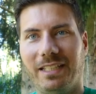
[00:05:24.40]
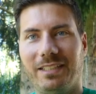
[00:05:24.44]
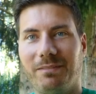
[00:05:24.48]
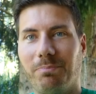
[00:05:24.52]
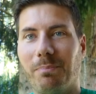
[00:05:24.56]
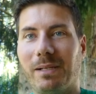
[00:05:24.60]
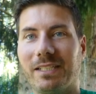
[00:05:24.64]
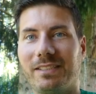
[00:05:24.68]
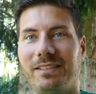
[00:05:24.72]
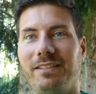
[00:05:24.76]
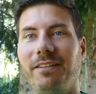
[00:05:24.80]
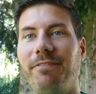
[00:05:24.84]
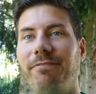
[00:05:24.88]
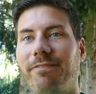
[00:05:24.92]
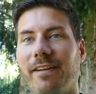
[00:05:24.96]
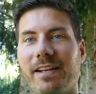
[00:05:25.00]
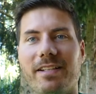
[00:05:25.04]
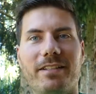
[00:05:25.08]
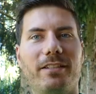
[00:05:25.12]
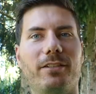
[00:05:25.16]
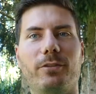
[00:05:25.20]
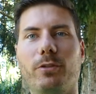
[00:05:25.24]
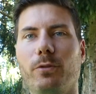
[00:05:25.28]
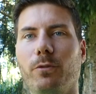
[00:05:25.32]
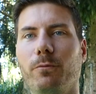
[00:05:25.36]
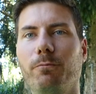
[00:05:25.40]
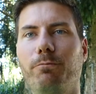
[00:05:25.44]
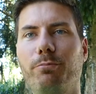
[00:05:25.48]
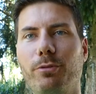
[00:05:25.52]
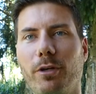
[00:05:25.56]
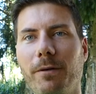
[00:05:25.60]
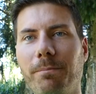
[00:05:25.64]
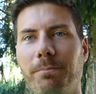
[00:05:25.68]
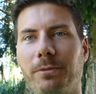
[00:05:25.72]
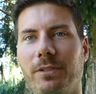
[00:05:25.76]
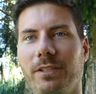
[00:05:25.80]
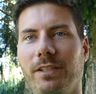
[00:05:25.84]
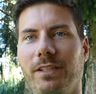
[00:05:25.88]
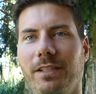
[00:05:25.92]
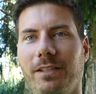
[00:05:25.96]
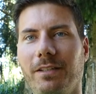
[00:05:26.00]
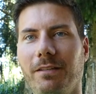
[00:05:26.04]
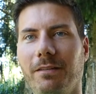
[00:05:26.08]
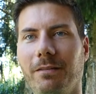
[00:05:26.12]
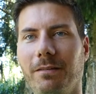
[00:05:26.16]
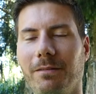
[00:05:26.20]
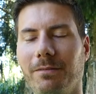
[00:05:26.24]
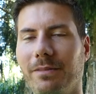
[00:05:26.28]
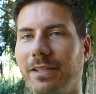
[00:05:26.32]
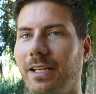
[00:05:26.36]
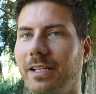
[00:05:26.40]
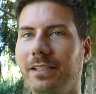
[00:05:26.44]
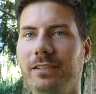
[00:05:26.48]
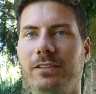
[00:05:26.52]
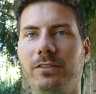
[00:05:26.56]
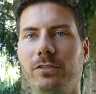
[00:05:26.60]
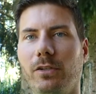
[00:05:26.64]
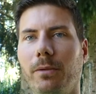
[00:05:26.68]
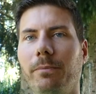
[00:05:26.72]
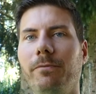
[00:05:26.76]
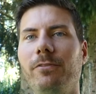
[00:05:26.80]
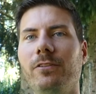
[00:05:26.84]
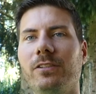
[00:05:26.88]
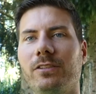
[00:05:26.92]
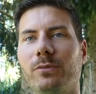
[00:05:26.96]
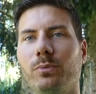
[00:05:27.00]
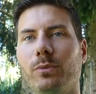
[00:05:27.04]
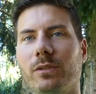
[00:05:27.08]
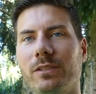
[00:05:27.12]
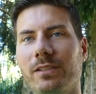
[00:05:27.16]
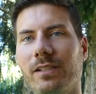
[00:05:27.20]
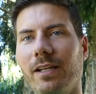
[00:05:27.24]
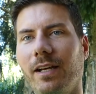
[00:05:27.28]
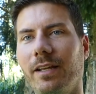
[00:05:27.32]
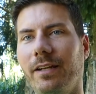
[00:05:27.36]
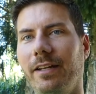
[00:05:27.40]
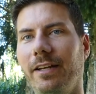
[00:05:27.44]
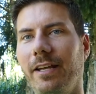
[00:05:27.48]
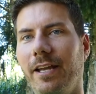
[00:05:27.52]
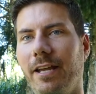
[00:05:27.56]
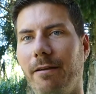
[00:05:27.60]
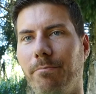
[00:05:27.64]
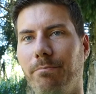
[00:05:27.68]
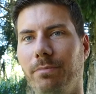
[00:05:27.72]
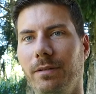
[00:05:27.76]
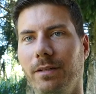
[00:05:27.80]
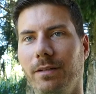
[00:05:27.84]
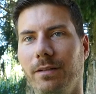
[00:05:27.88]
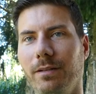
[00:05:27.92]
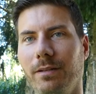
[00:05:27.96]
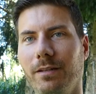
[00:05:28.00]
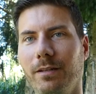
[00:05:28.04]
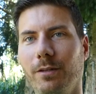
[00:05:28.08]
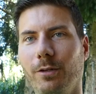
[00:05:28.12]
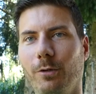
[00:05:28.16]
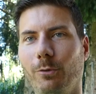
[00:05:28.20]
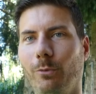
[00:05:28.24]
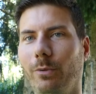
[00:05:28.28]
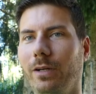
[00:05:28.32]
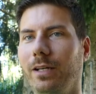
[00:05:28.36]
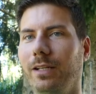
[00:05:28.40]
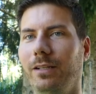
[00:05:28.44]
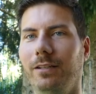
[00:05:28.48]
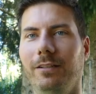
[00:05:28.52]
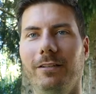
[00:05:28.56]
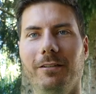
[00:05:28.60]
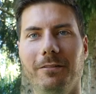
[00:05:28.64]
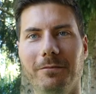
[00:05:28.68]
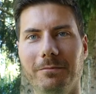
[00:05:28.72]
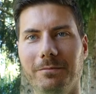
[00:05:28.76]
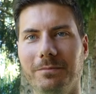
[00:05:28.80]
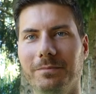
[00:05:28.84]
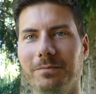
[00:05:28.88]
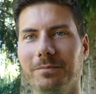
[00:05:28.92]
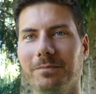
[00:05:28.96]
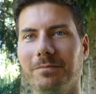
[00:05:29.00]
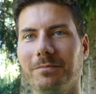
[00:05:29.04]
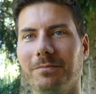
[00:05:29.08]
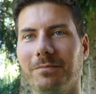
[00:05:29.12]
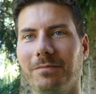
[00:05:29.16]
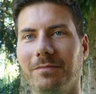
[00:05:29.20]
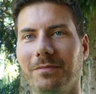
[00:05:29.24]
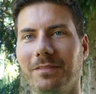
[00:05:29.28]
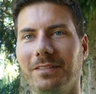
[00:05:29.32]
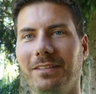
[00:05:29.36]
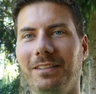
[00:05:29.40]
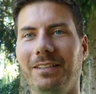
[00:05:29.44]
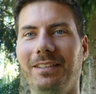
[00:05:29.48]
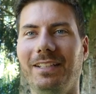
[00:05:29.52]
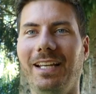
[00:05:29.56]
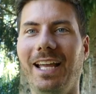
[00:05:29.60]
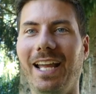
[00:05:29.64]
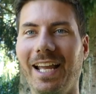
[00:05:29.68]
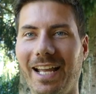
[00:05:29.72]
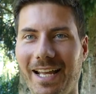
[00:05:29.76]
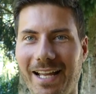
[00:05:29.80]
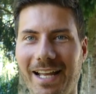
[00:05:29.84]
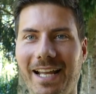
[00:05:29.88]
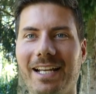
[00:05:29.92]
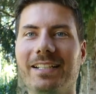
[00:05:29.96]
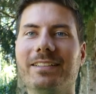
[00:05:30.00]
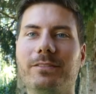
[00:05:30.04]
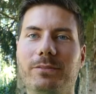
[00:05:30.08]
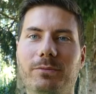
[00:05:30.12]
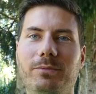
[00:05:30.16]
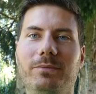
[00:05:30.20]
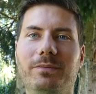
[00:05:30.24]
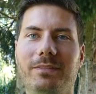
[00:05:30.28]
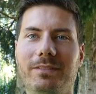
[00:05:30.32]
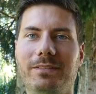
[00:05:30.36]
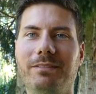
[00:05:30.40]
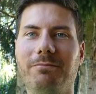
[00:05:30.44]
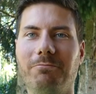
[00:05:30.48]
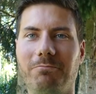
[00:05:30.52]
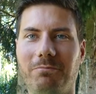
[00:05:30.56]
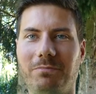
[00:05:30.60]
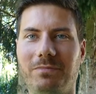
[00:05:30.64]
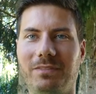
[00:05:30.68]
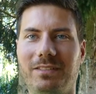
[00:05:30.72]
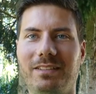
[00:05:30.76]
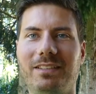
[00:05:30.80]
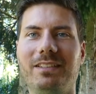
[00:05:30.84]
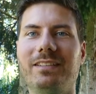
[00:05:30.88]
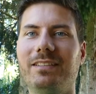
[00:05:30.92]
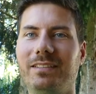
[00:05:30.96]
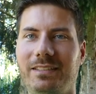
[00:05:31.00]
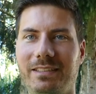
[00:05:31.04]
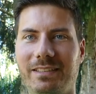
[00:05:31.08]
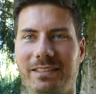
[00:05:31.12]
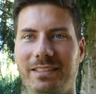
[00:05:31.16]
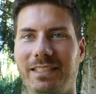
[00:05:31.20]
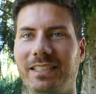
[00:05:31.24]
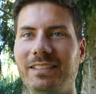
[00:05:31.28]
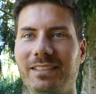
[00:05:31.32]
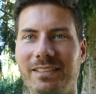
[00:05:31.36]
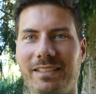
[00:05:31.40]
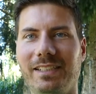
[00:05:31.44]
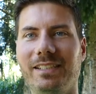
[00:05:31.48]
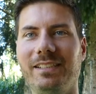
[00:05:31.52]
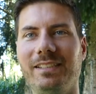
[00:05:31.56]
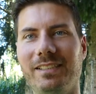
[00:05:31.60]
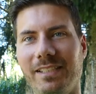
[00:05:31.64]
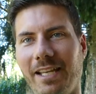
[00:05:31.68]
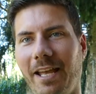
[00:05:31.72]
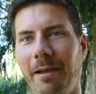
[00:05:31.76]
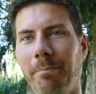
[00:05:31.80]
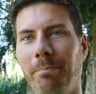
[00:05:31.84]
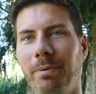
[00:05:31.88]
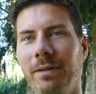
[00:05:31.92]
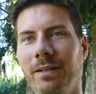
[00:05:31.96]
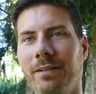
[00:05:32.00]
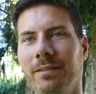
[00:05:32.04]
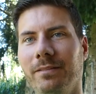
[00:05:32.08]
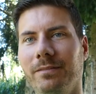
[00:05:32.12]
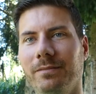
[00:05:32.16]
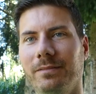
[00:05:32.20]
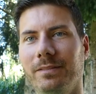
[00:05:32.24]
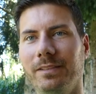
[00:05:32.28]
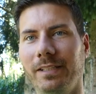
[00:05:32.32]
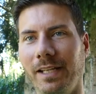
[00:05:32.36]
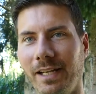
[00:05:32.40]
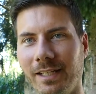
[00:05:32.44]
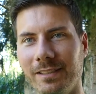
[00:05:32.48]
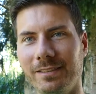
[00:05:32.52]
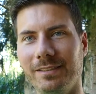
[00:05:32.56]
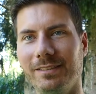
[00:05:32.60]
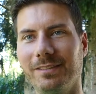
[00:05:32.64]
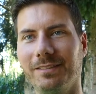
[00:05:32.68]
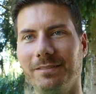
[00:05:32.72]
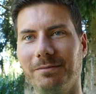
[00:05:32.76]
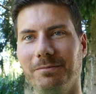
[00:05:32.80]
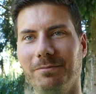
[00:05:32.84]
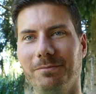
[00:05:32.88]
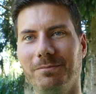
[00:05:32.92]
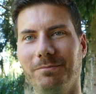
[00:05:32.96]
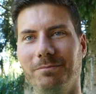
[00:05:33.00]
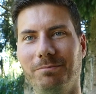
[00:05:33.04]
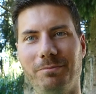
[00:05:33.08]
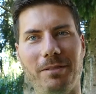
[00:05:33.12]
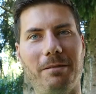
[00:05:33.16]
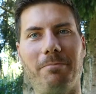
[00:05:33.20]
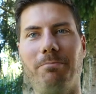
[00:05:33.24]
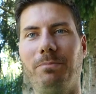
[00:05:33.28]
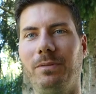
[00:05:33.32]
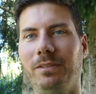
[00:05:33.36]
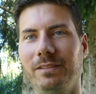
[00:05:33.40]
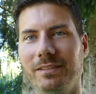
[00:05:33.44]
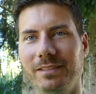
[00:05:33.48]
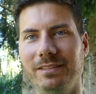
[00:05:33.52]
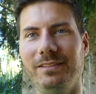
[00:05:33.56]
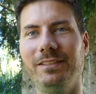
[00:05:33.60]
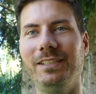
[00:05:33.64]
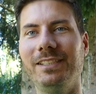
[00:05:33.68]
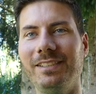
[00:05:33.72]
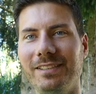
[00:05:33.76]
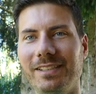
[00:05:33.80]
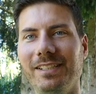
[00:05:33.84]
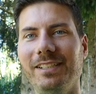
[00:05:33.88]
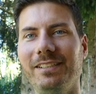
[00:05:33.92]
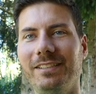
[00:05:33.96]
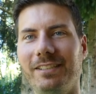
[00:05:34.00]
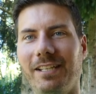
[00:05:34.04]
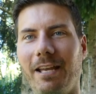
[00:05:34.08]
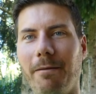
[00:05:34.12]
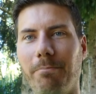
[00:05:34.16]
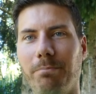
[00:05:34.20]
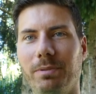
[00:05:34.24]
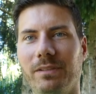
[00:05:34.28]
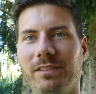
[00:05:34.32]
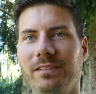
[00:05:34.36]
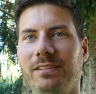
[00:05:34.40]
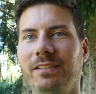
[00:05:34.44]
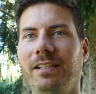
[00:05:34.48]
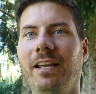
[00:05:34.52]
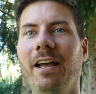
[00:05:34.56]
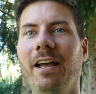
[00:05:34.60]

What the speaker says: must defend their own property, yeah, it's obvious what's gonna happen. Well, and these things happen. Yes, people, these things happen.